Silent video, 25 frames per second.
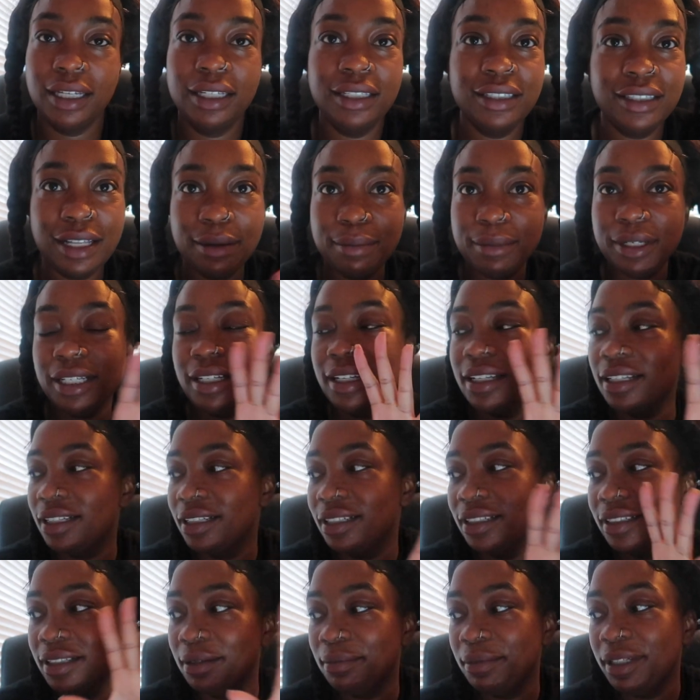Let me get
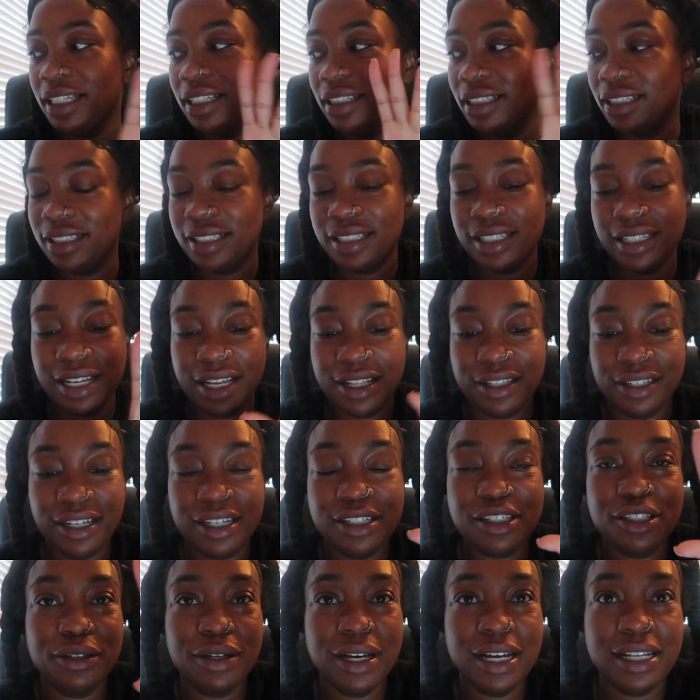it. Let me get this together.
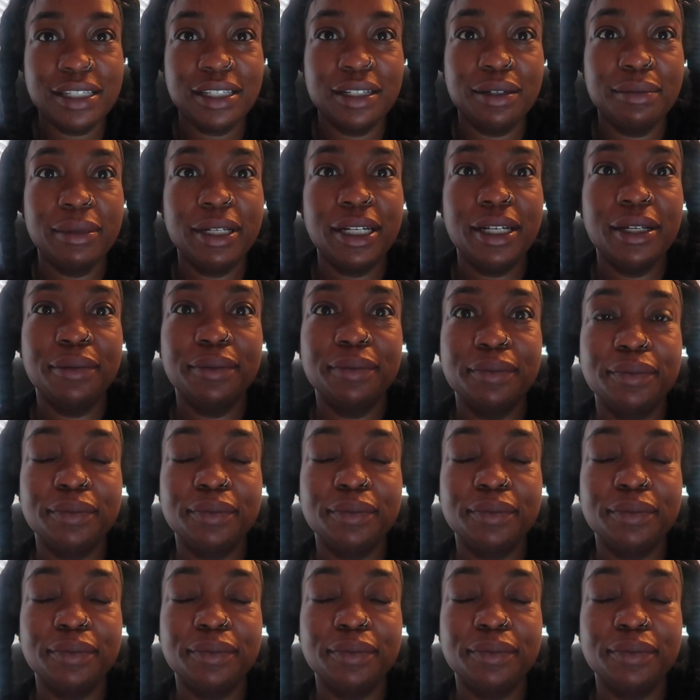I'll see you guys in a minute.